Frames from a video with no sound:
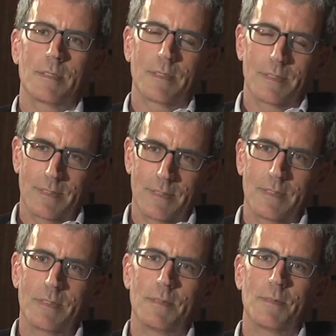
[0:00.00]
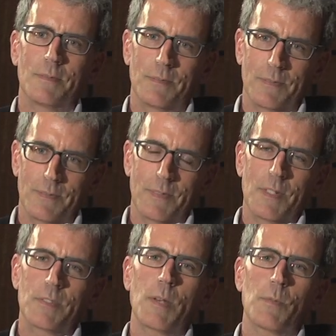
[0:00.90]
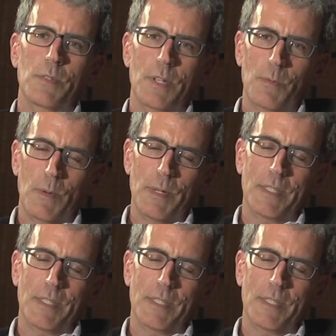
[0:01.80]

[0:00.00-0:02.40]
within your people. You're, say, say more about